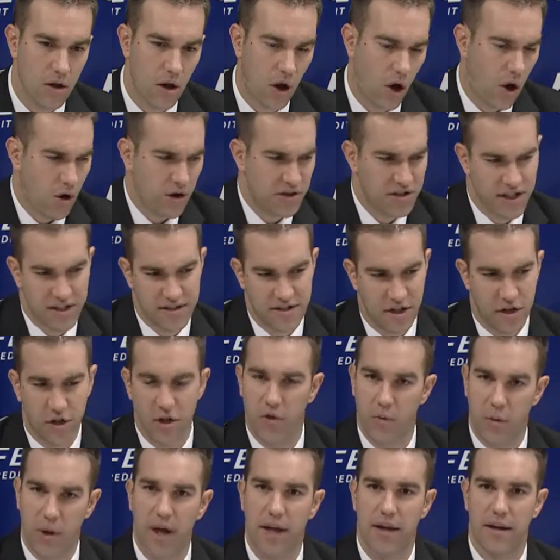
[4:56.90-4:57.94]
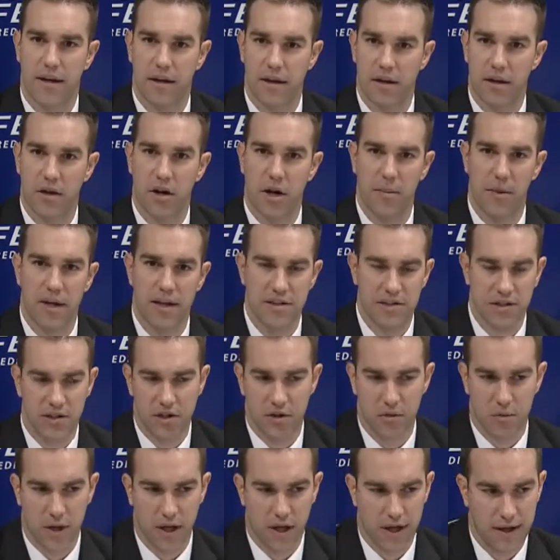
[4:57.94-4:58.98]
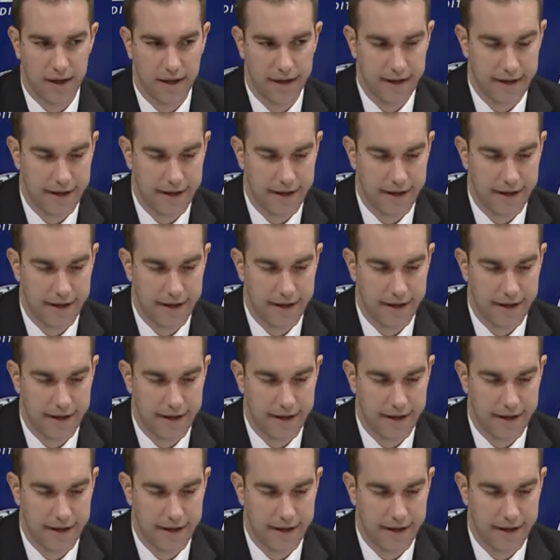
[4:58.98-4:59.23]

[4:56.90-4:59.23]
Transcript: Oh, it's a good win. You know what I mean? It's a good win.